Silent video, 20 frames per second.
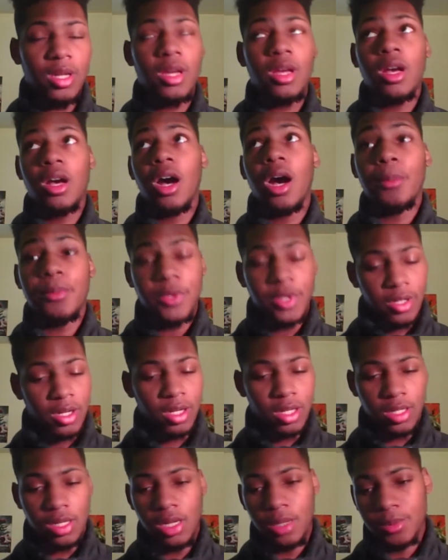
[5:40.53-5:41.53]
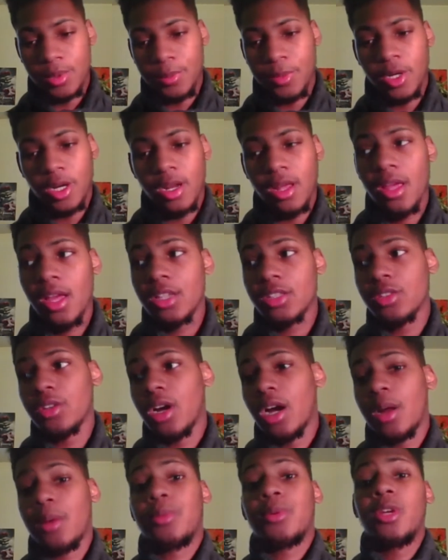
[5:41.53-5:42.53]
up there and up to par. So
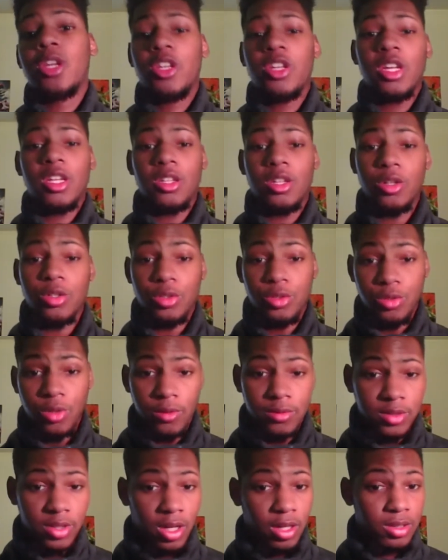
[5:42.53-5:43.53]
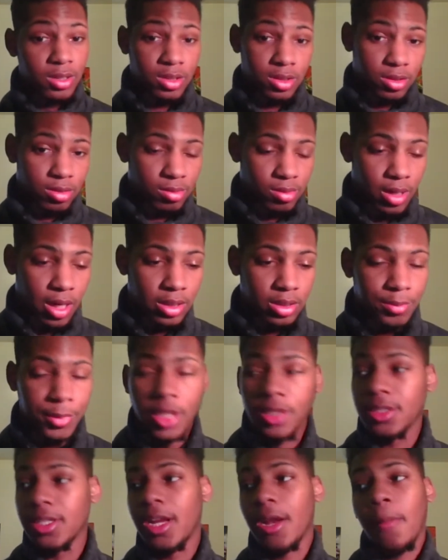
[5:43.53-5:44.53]
I appreciate those who have started to subscribe to my
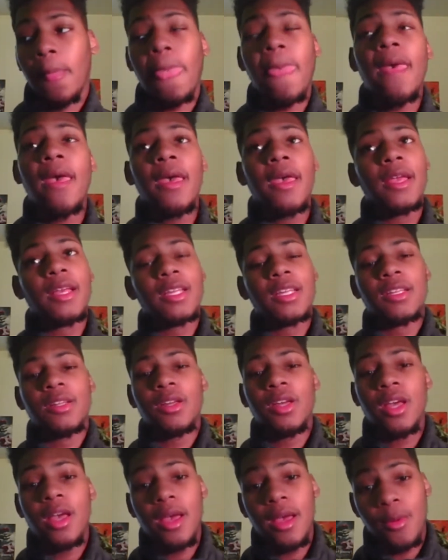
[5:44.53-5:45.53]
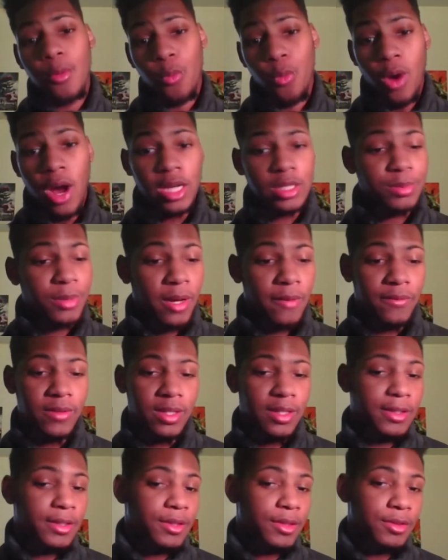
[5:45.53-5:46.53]
channel and watch my
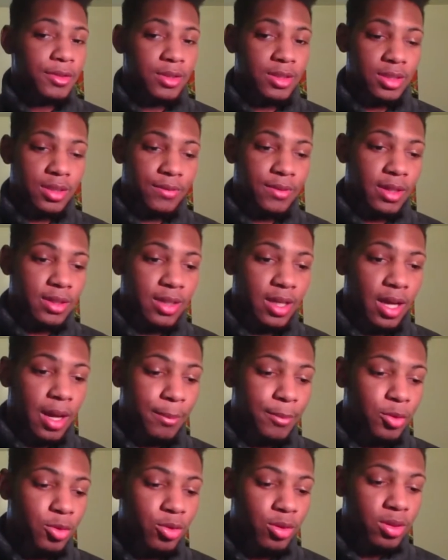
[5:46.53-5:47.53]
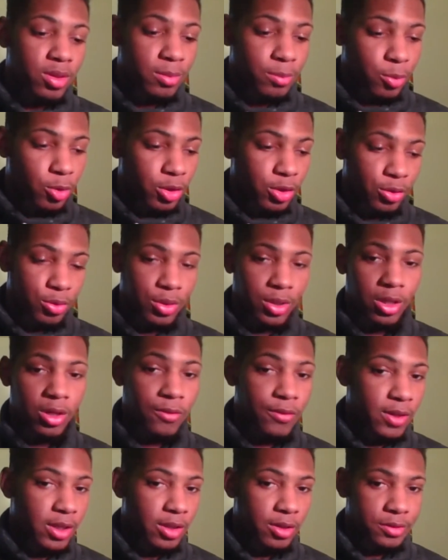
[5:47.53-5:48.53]
videos and stuff like that. I'm doing more Yu-Gi-Oh
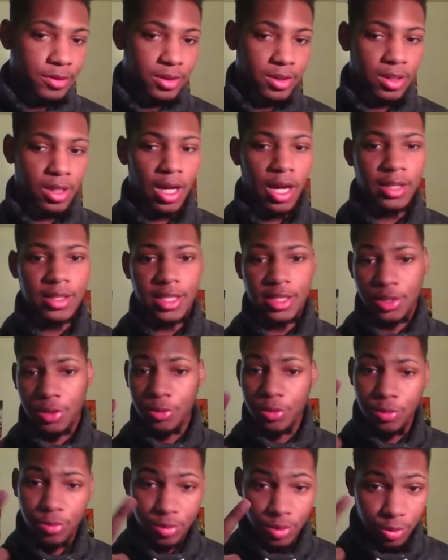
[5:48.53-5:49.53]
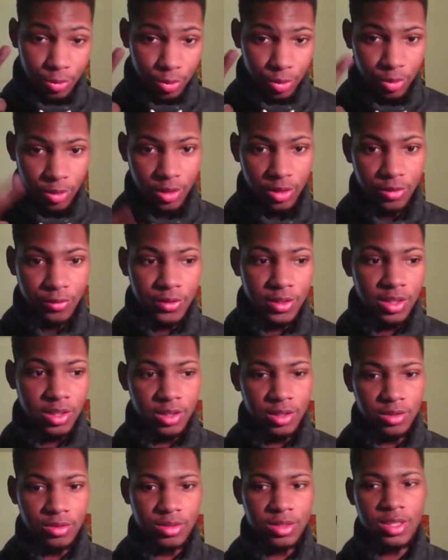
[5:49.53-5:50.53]
videos I did two two Yu-Gi-Oh
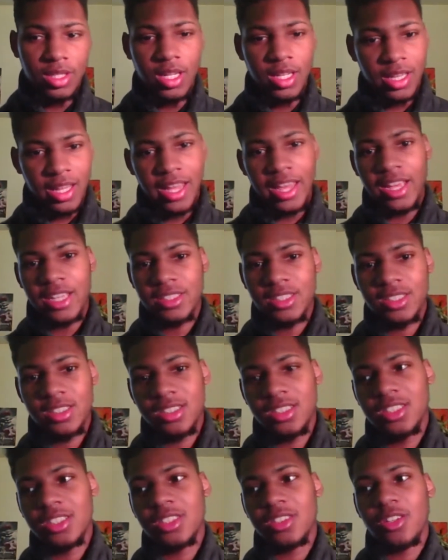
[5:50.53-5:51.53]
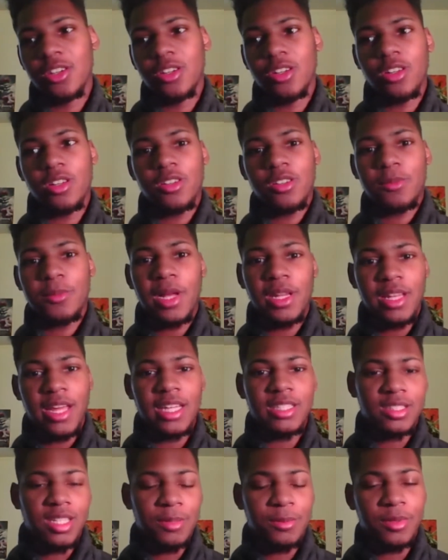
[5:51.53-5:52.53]
videos last year on my
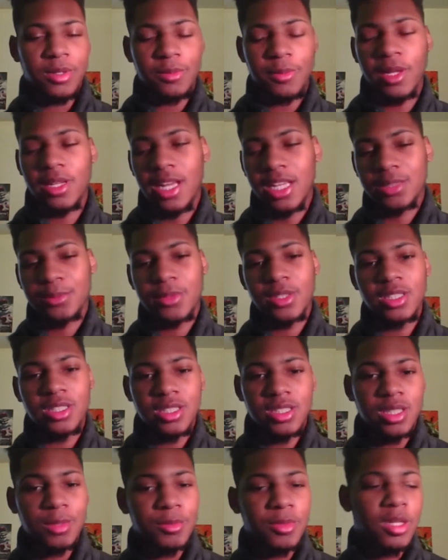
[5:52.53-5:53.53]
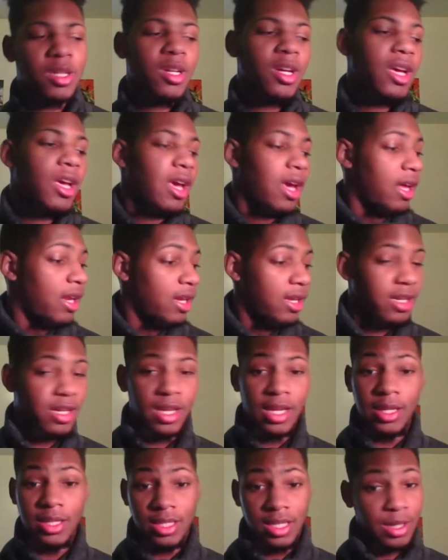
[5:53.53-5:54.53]
last couple, on my last month of December, and
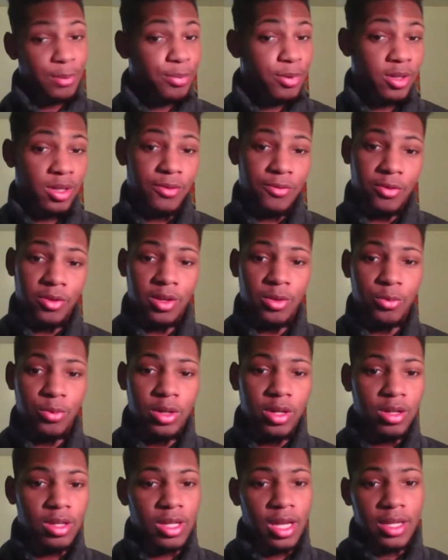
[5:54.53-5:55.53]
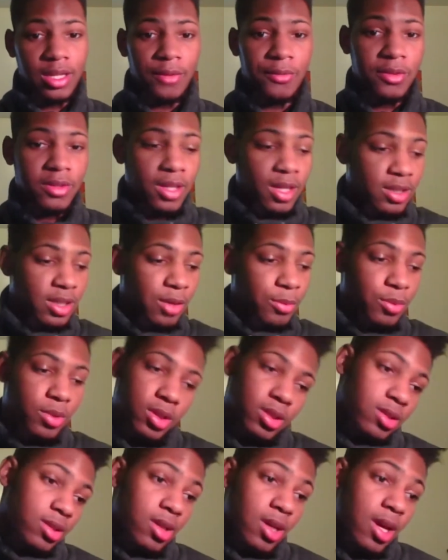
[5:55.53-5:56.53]
they did pretty freaking well. I never thought they
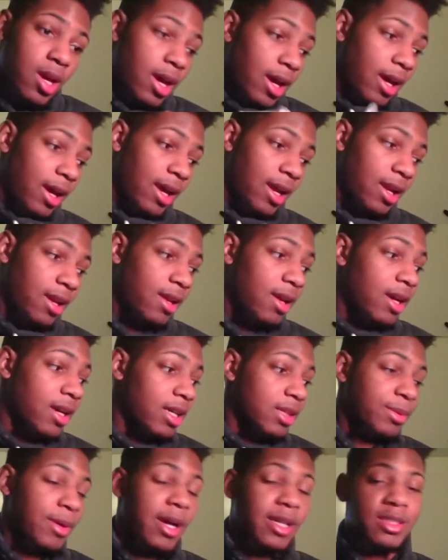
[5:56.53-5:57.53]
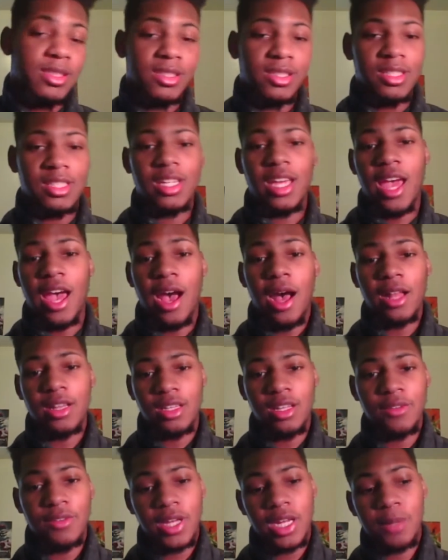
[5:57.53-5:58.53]
would. And surprisingly, how I
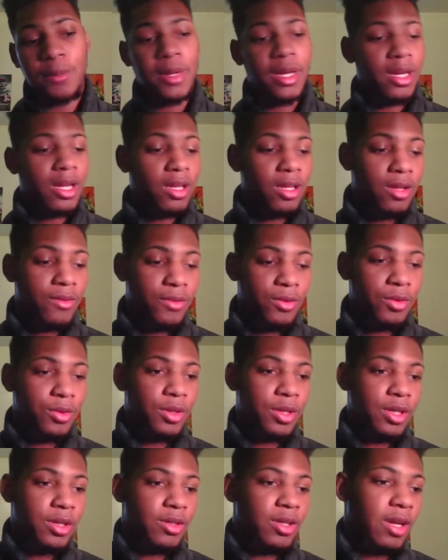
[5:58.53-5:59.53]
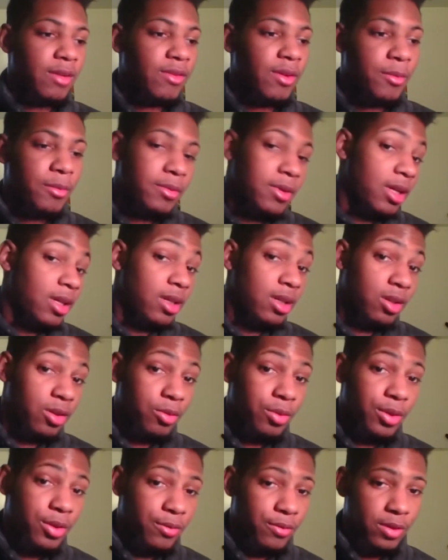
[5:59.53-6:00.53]
love anime and I love Yu-Gi-Oh, and I've never done
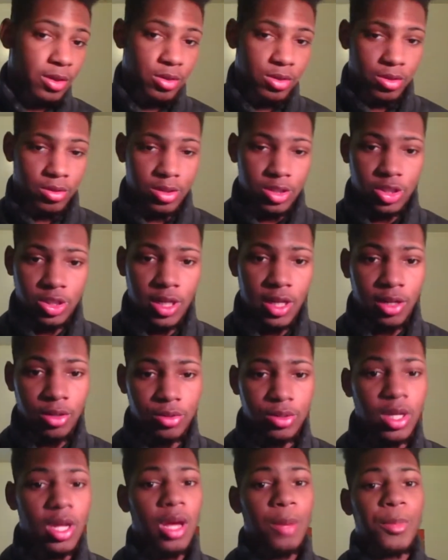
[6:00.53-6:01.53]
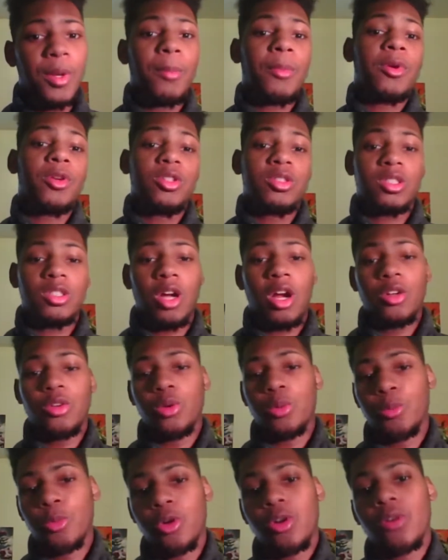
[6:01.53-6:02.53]
Yu-Gi-Oh videos on this channel. So I'm going to start doing more of